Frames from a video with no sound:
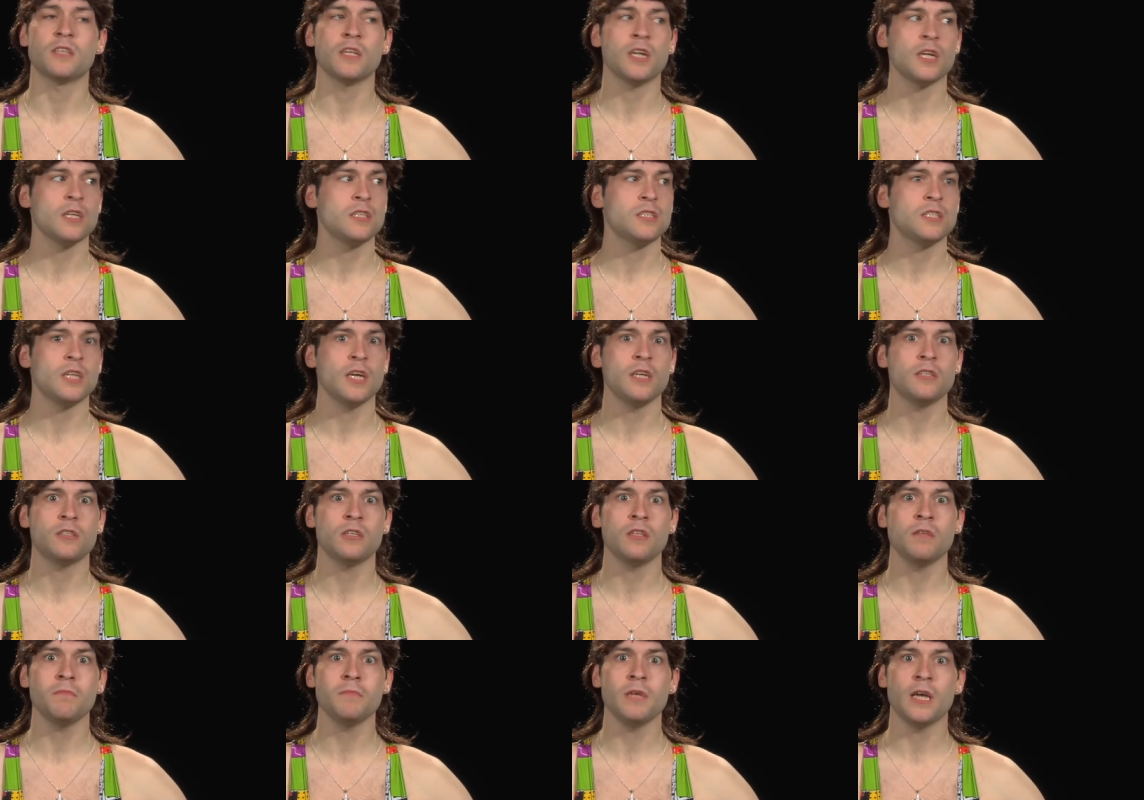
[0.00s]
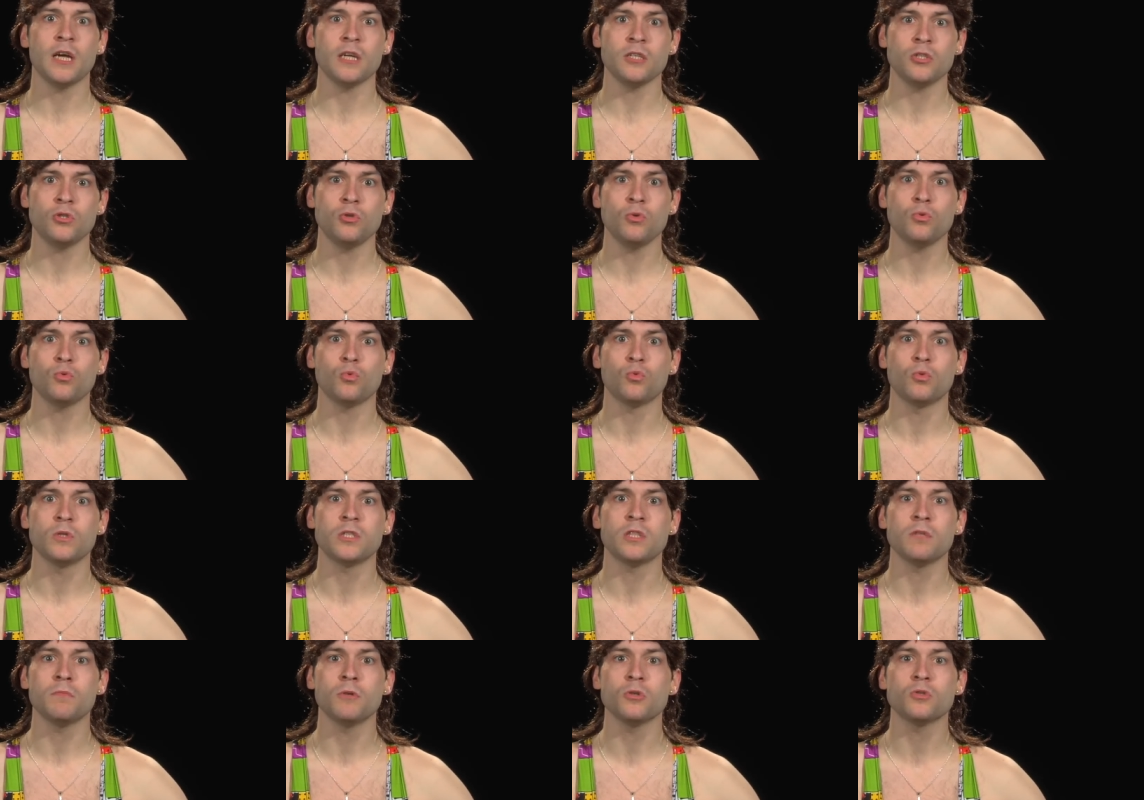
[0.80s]
And I say to them, yes, you do.
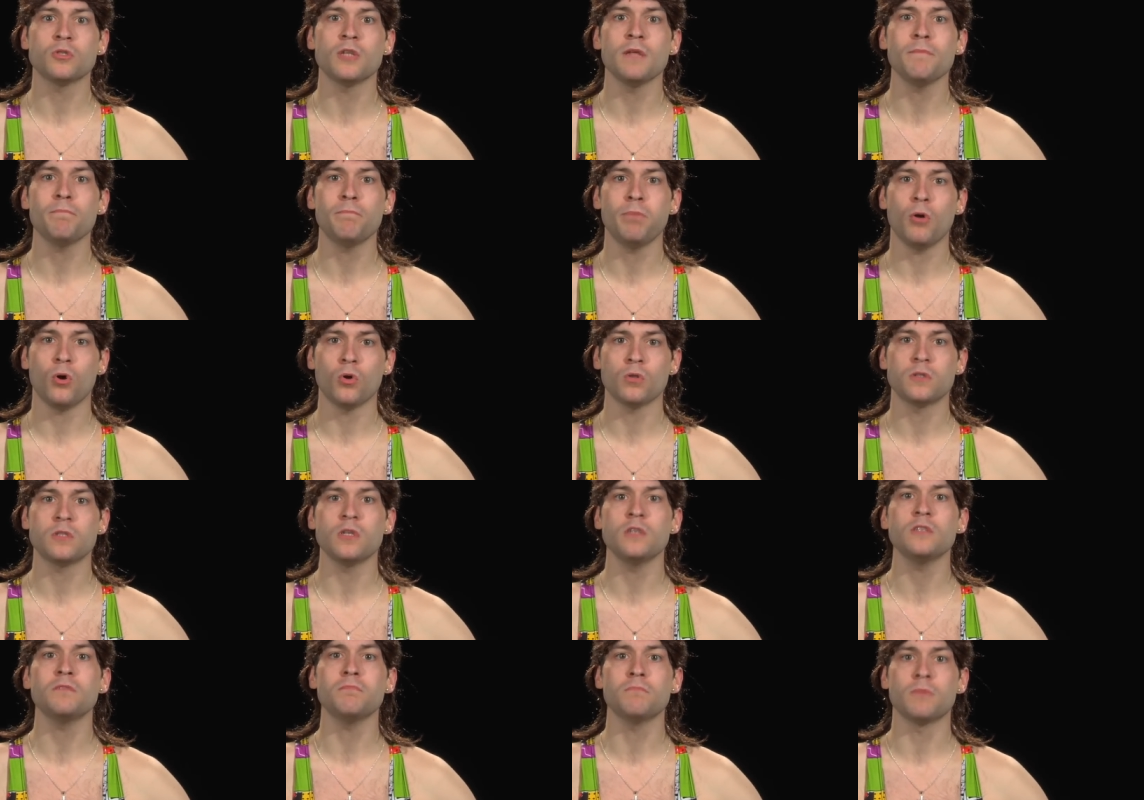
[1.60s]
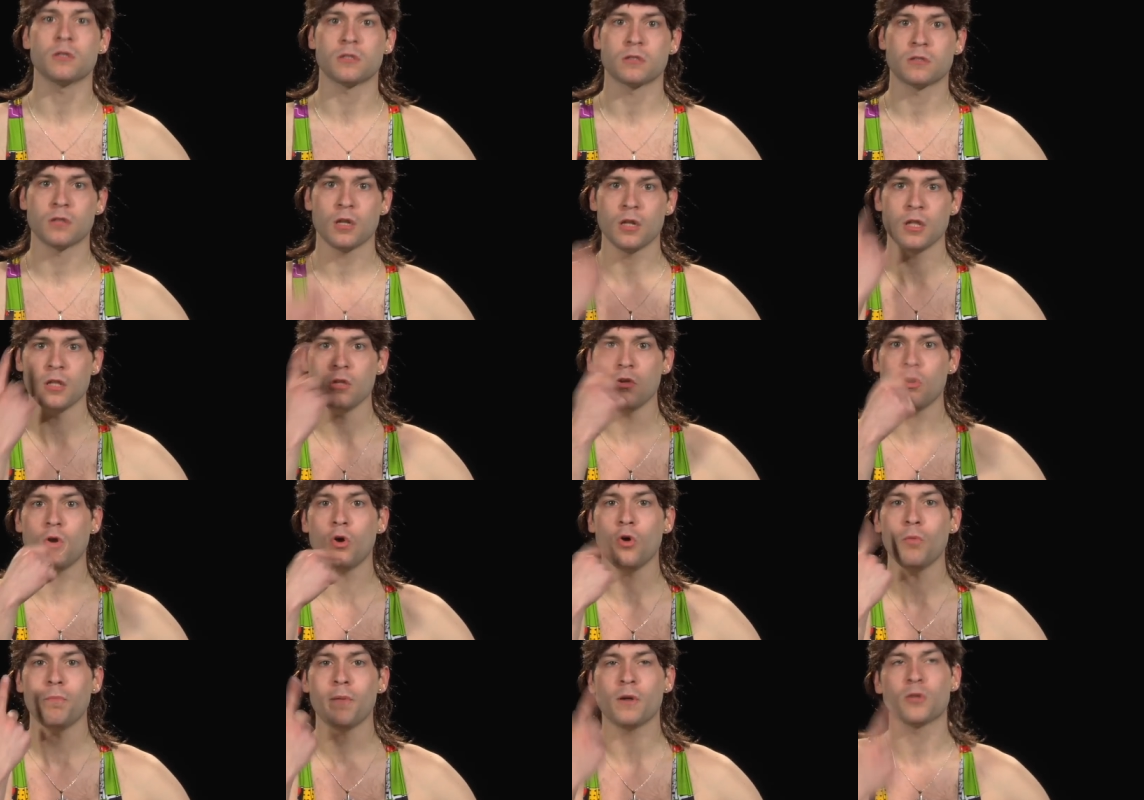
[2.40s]
It's the most important muscle in your
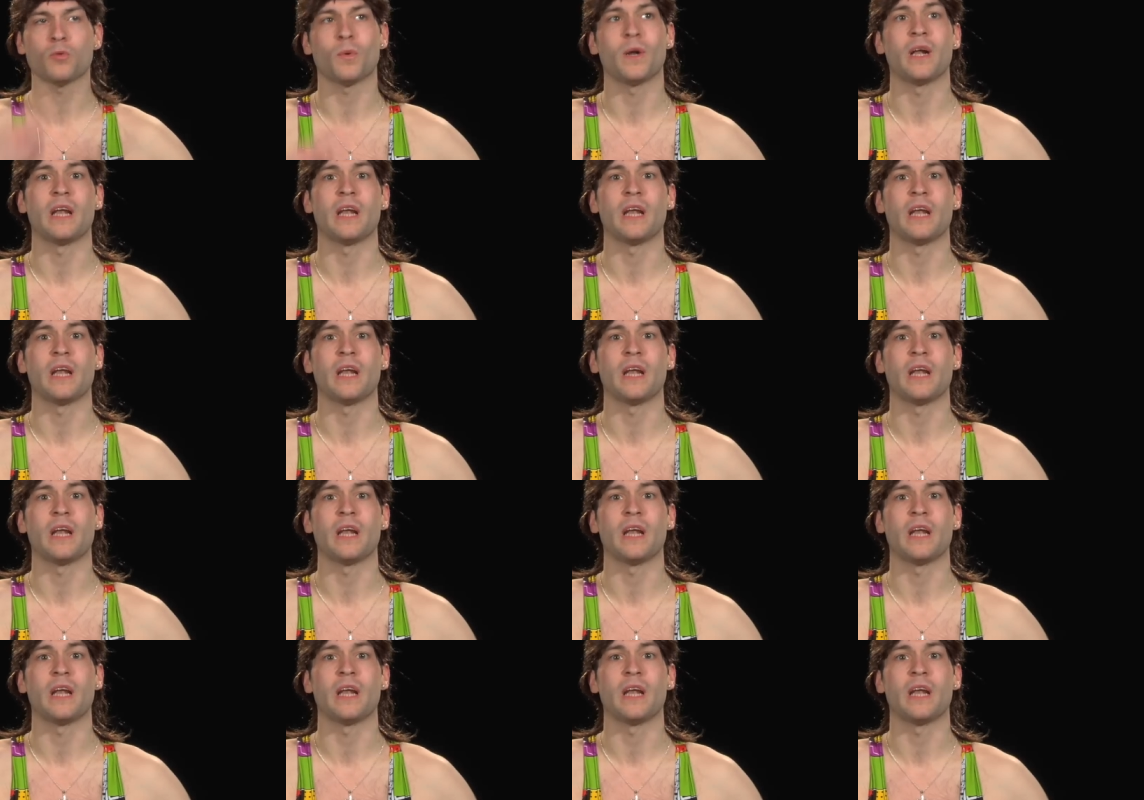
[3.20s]
whole body.